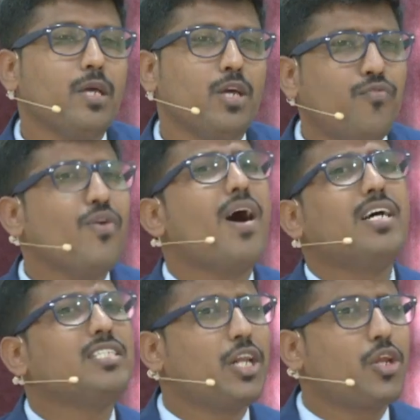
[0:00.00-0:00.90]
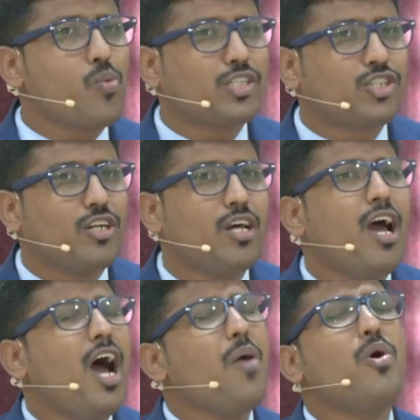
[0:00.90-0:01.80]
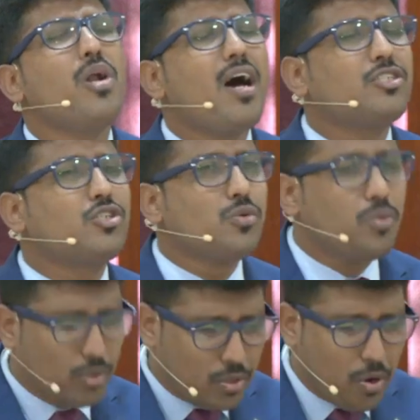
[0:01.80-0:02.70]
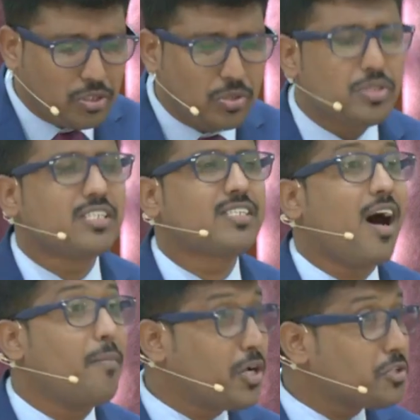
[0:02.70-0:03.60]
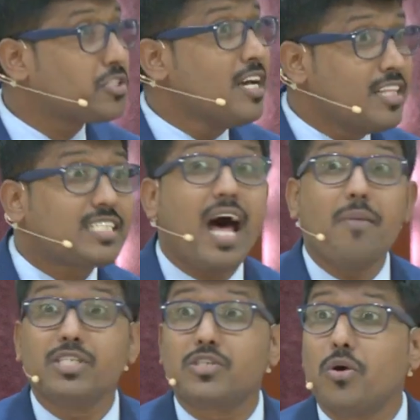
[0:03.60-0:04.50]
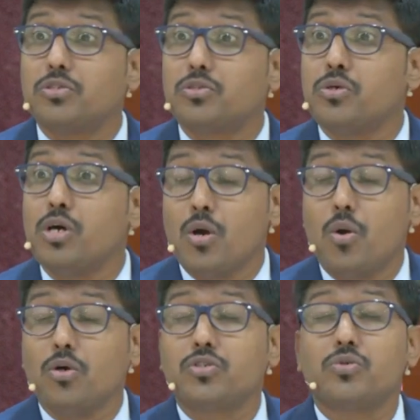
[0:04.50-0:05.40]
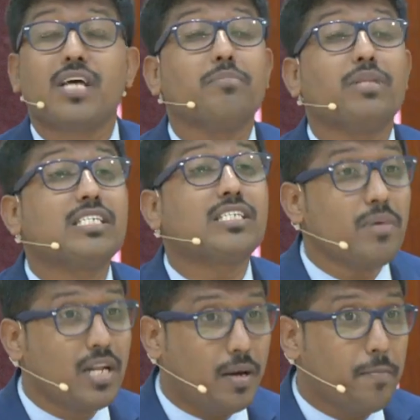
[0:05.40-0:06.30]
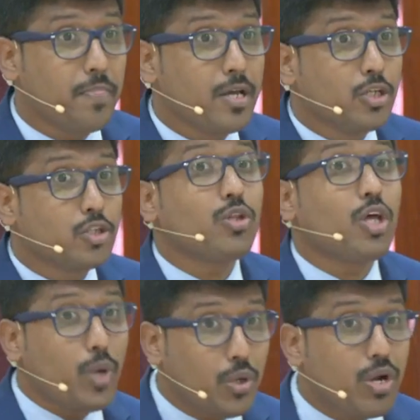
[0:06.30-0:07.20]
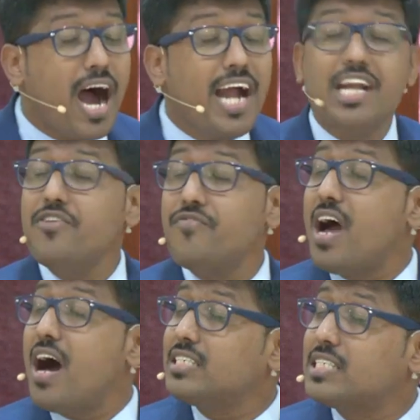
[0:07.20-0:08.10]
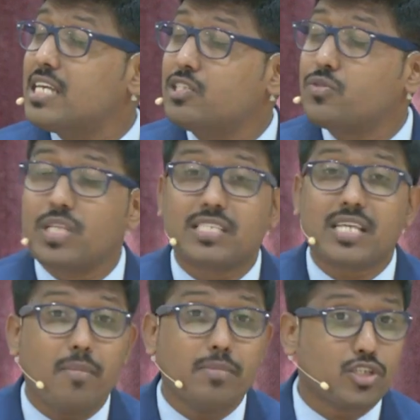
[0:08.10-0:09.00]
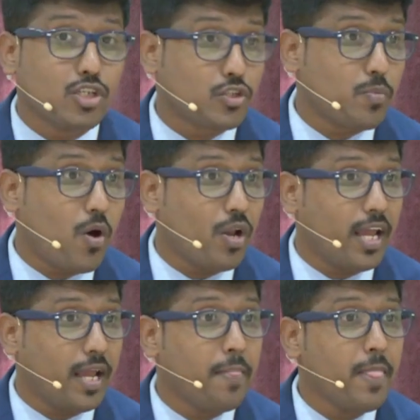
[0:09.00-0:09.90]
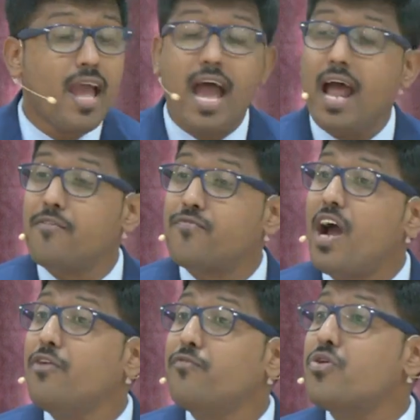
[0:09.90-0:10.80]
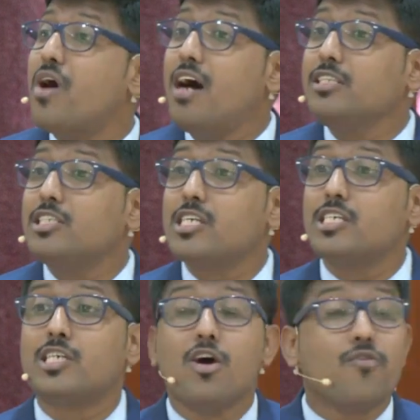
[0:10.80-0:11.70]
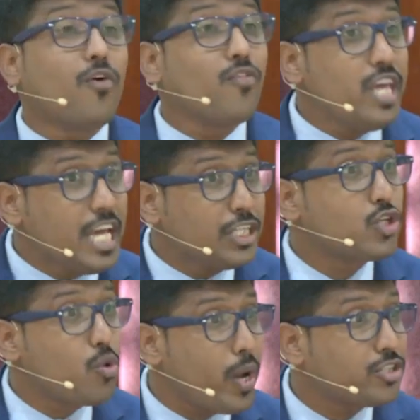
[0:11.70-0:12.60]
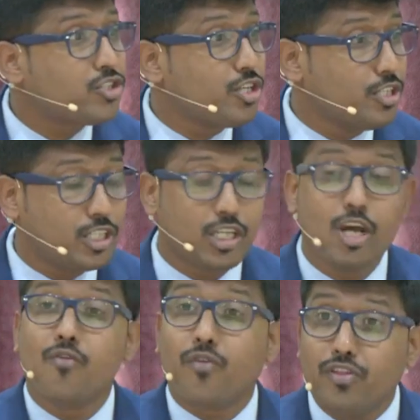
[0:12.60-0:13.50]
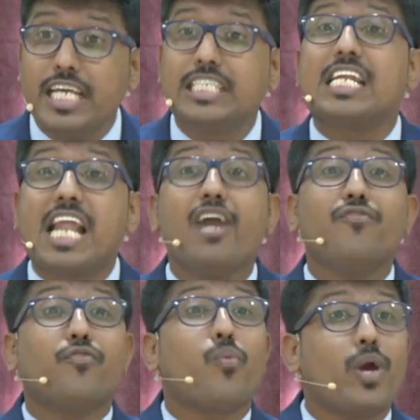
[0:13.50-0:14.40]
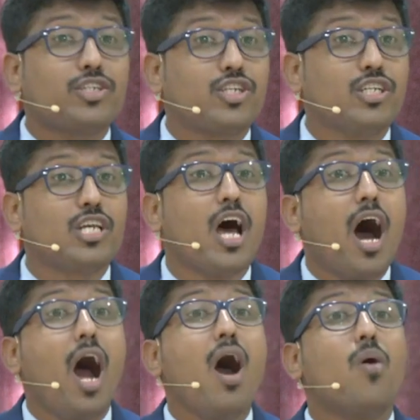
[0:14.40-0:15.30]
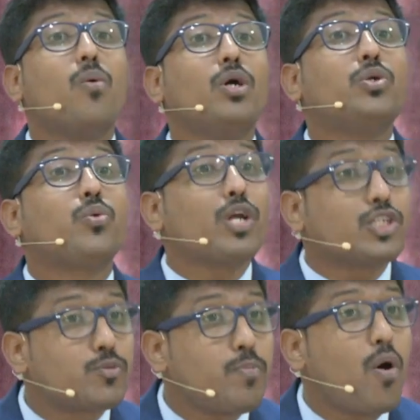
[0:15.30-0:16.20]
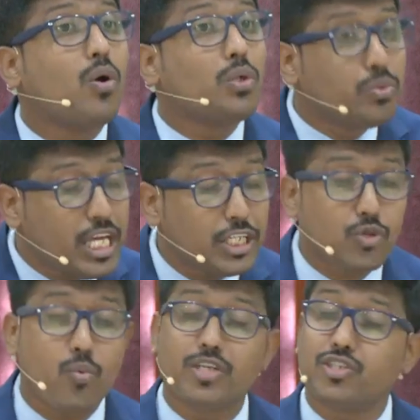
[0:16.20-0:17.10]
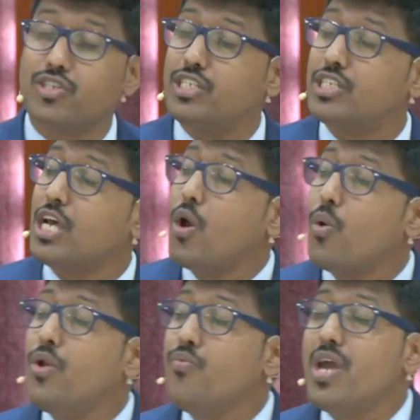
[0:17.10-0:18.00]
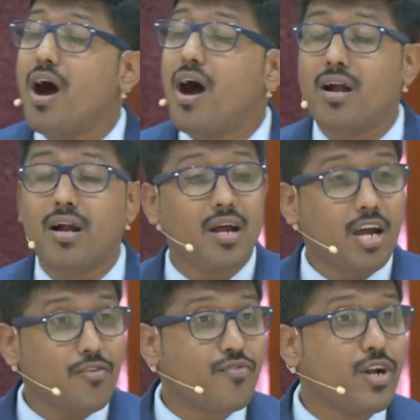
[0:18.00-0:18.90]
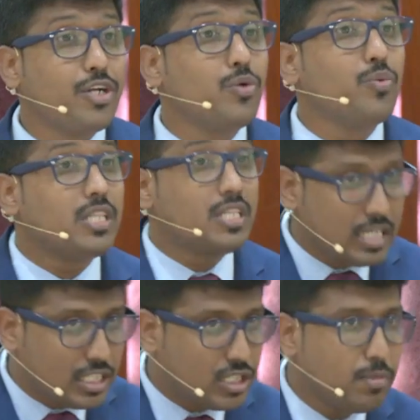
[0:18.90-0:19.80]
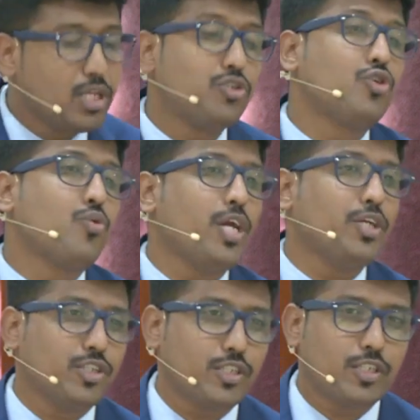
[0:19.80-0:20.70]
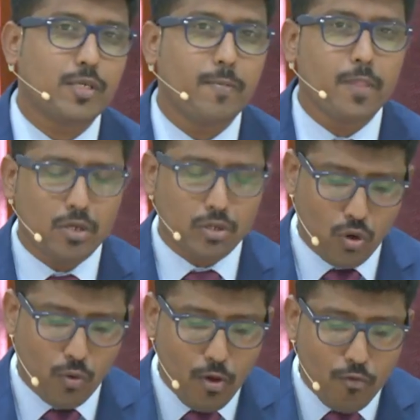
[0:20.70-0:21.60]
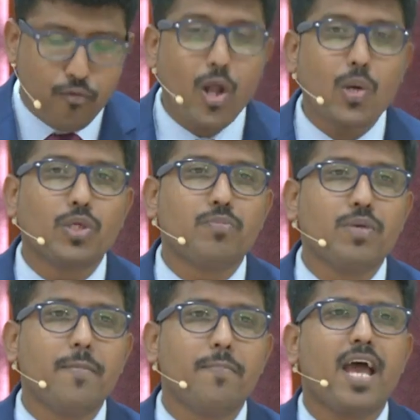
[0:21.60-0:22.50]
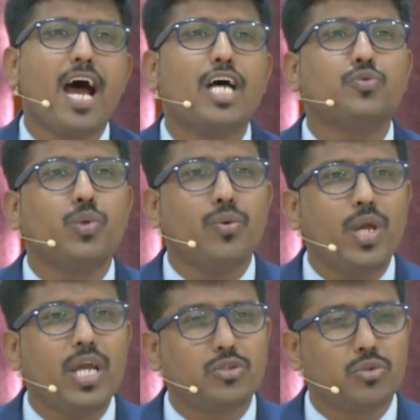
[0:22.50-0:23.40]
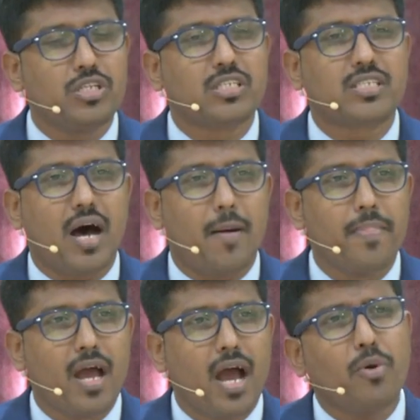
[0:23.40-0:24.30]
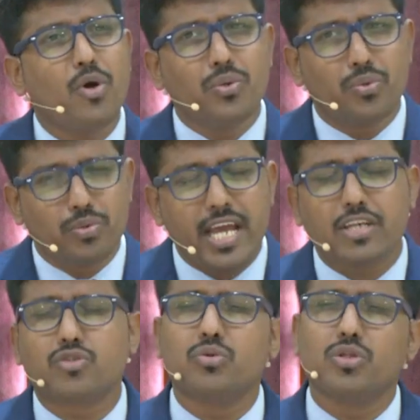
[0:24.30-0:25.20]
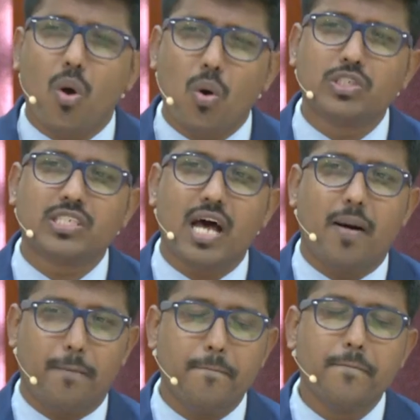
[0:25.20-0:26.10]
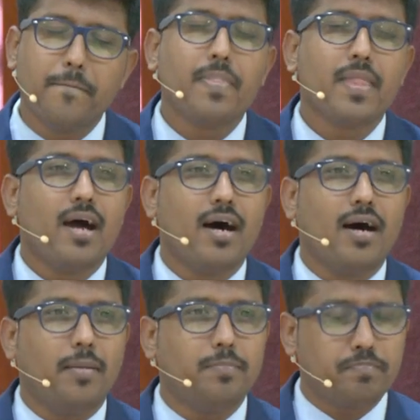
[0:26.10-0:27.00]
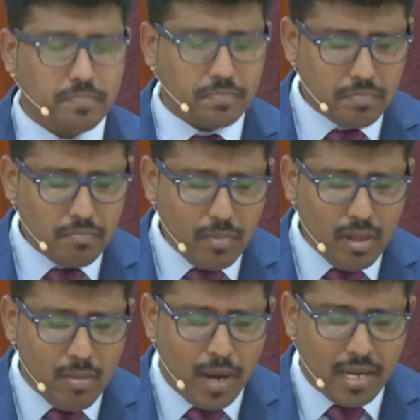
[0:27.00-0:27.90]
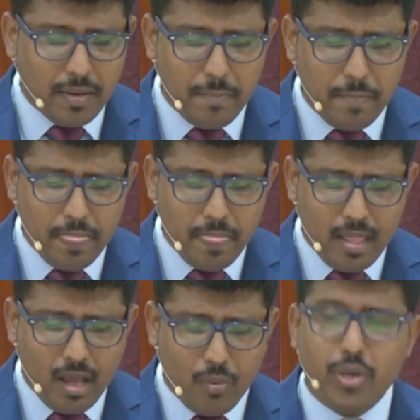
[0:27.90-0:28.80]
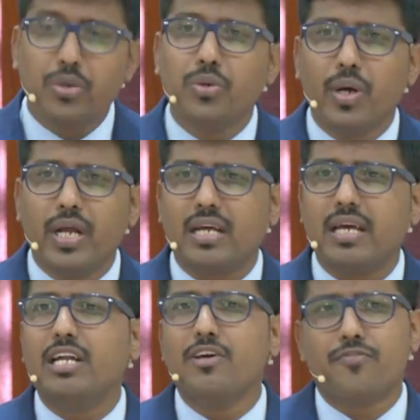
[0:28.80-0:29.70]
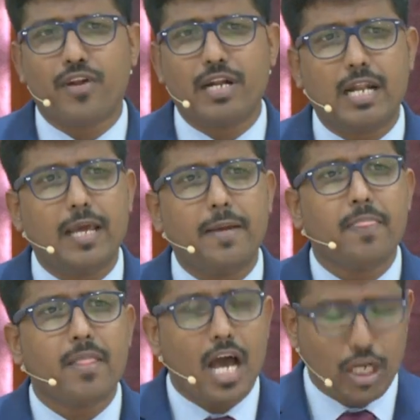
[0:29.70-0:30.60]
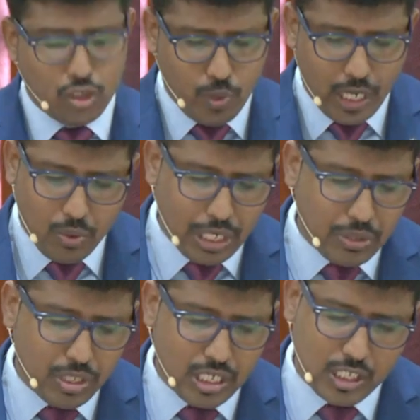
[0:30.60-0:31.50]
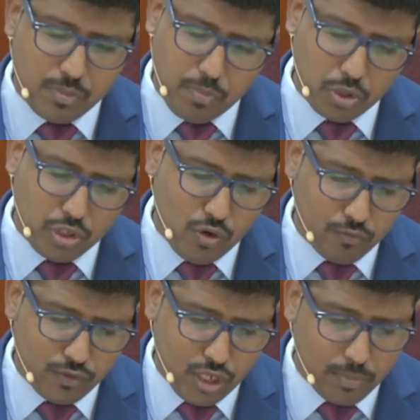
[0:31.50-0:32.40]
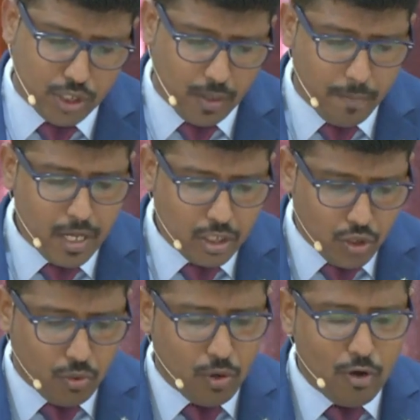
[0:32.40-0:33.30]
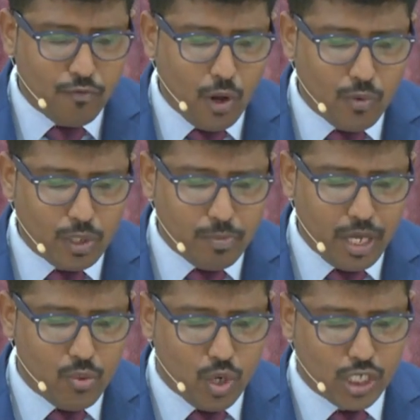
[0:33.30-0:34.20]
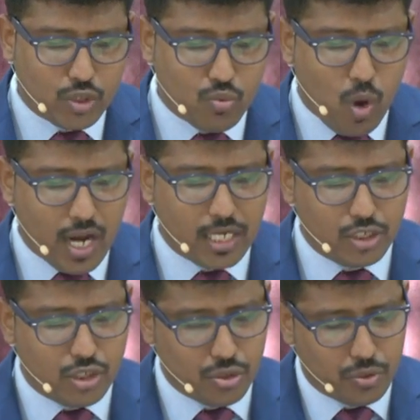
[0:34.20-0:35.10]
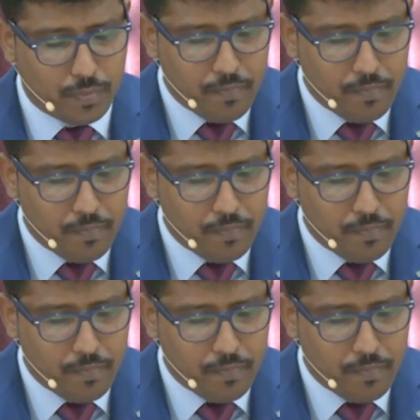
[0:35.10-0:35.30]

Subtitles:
If you have asked question, I want us to go through the psalm, because the psalmist goes through something similar, so that we could identify ourselves with the psalmist this morning and find few answers for these questions, for these life questions, how to respond to these questions when we are confronted with similar situations. So follow with me as we read through the psalm. I'm going to take us through the whole psalm, but we're going to do it differently as we look into this portion of scripture. So follow with me in verse 1 and 2.